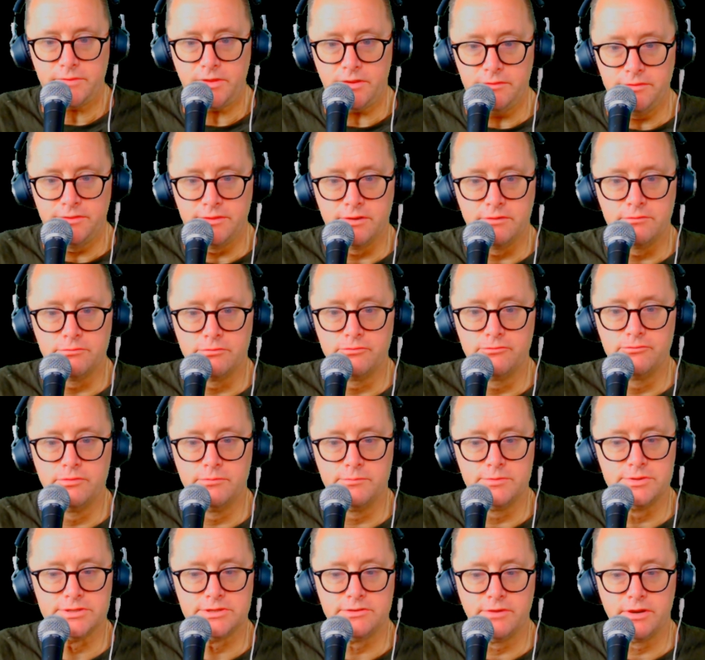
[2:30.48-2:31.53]
there were
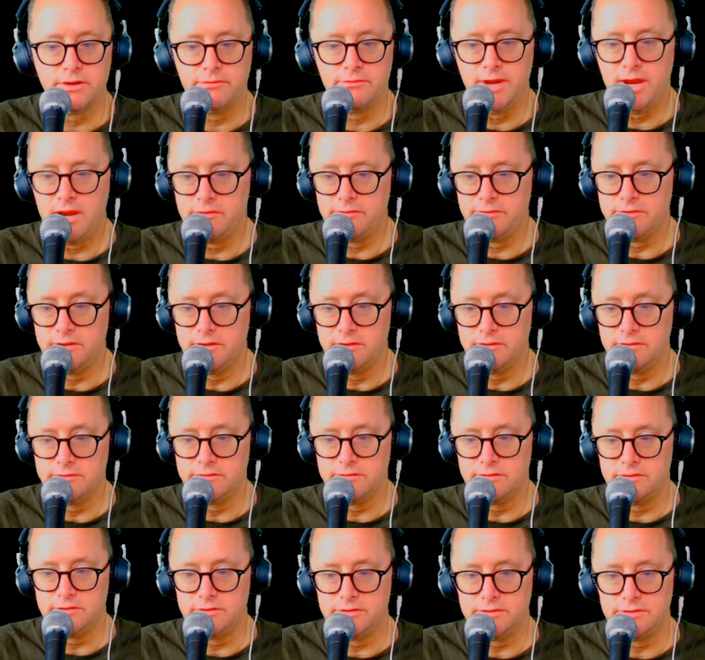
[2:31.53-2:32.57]
rumors going around that
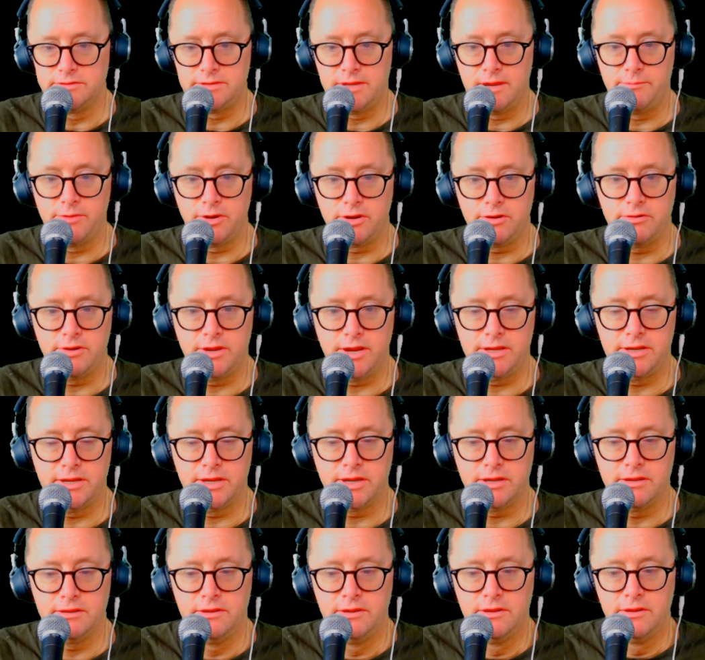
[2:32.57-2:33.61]
the
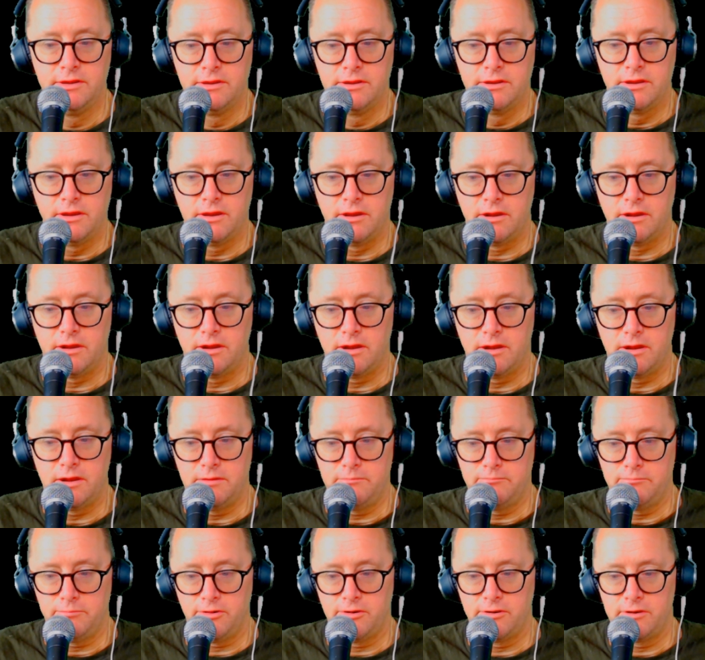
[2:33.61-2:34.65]
Democratic
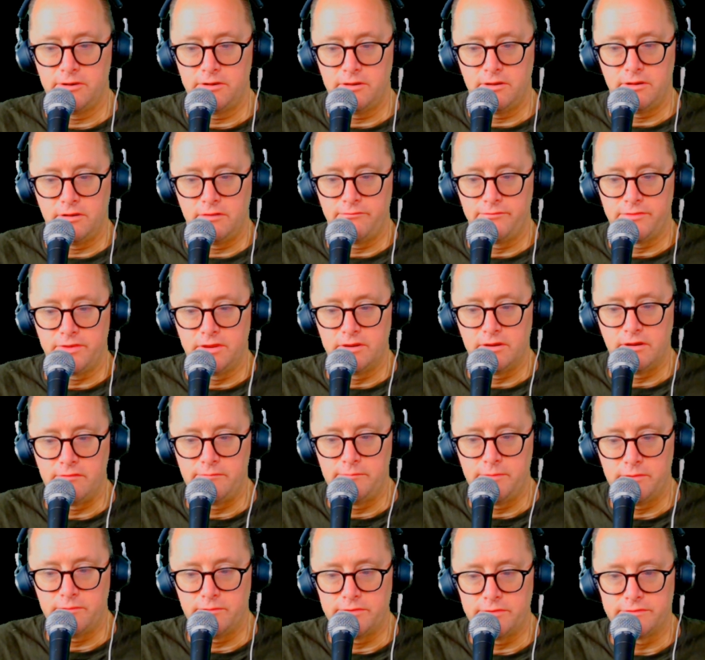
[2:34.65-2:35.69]
part of the
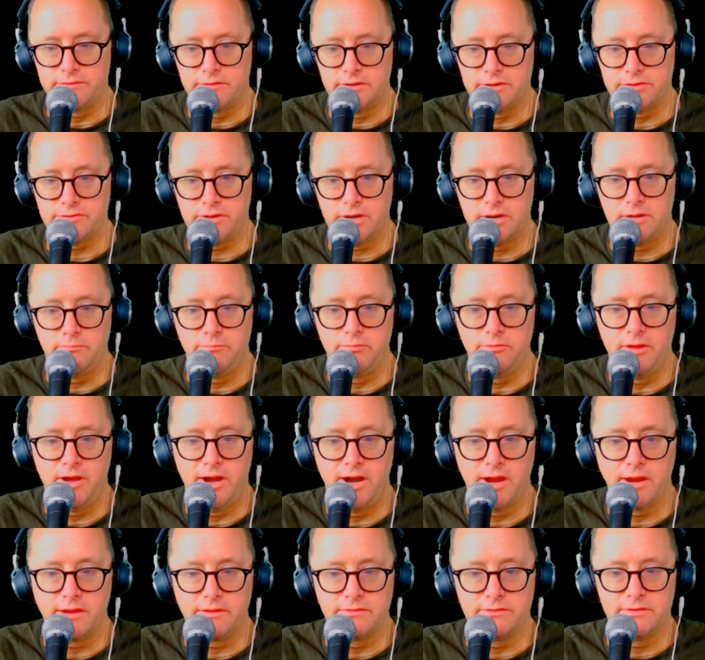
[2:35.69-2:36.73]
government was going to try to
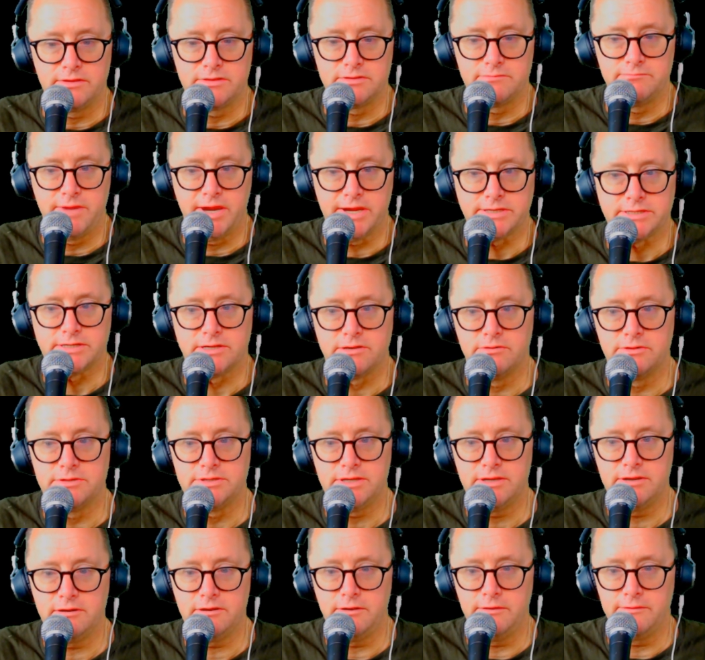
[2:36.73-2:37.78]
block these Mexico
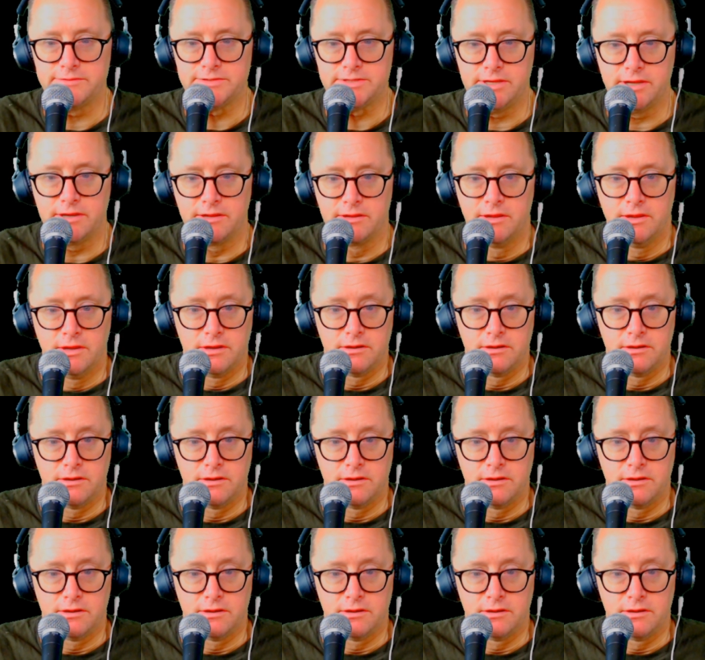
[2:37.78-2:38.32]
tariffs thing.